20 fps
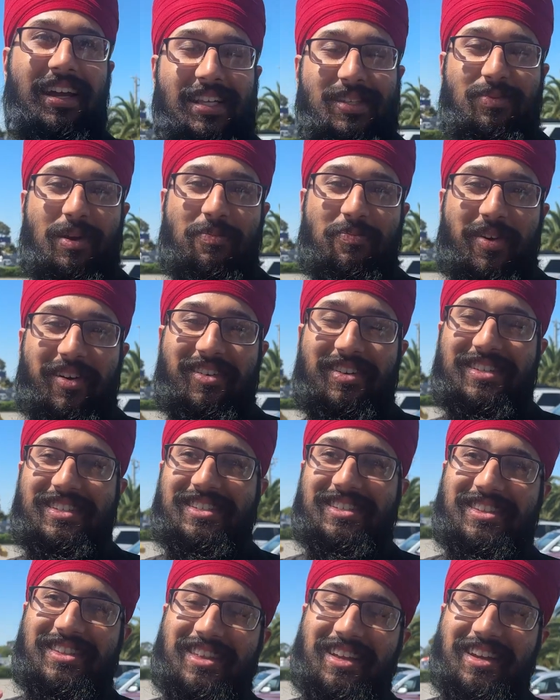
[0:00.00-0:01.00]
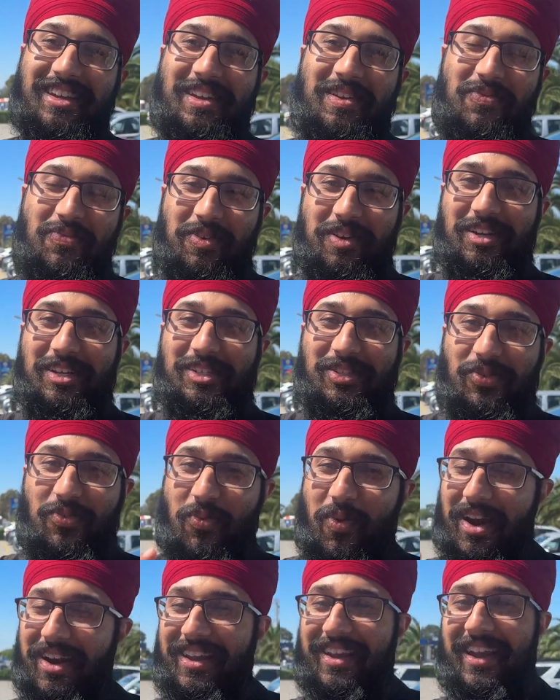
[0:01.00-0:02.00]
It's my parents' 31st
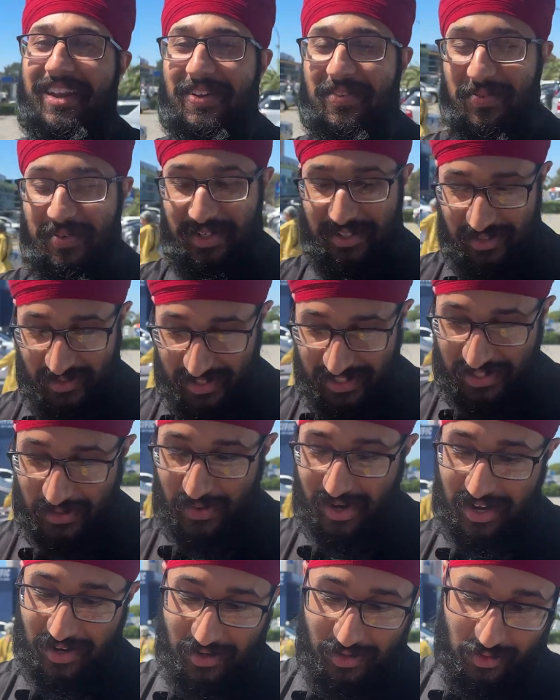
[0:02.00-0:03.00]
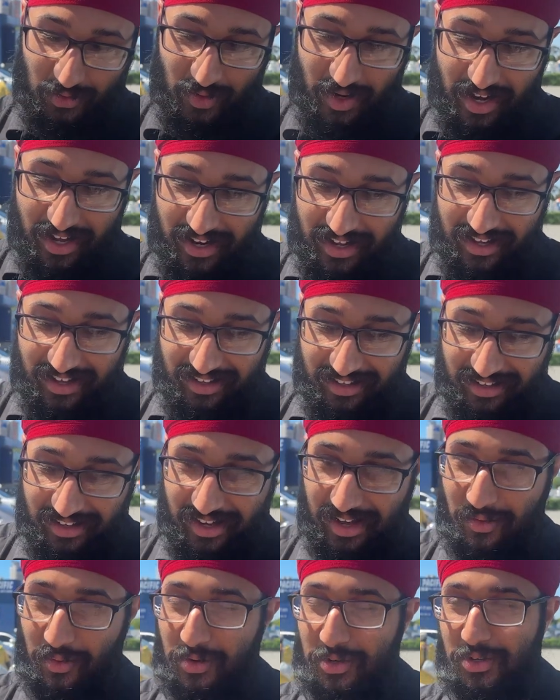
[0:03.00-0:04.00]
wedding anniversary, so we're at Gurdwara and
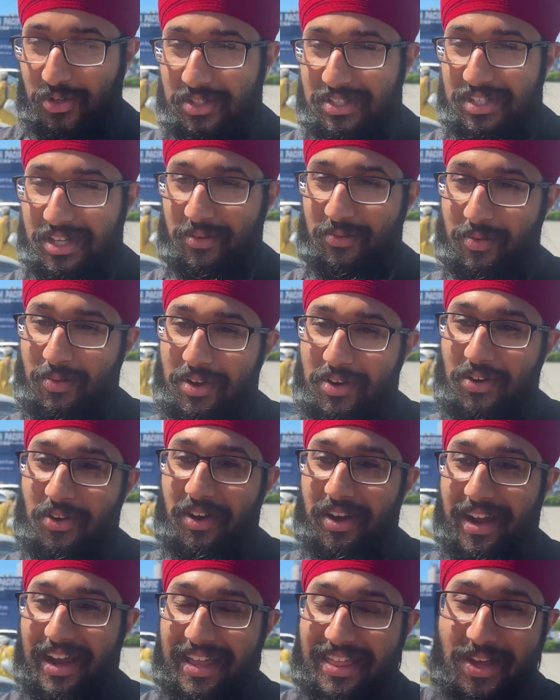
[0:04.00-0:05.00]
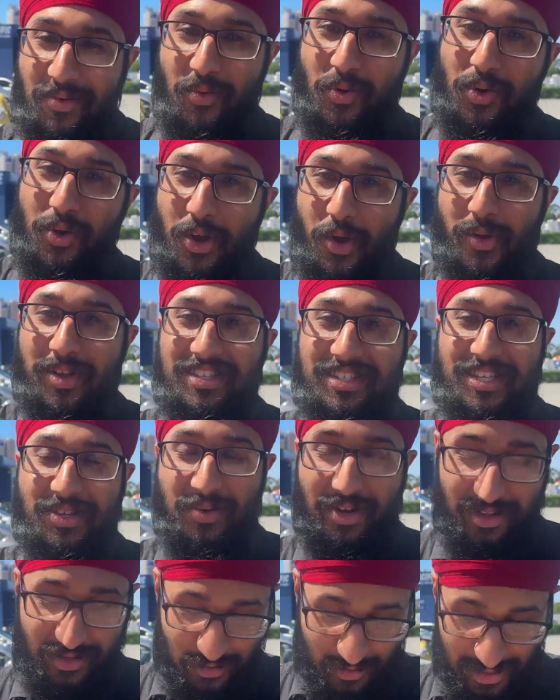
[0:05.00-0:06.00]
we'll do stuff and whatnot, and then we'll go and see
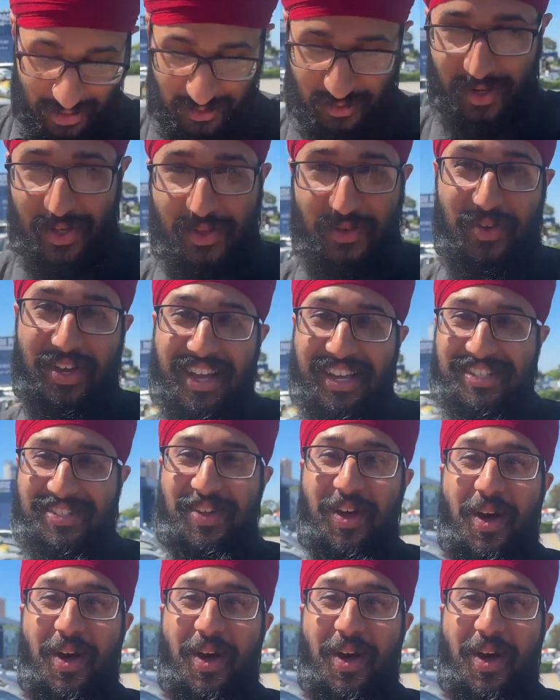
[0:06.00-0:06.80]
what 2023 has to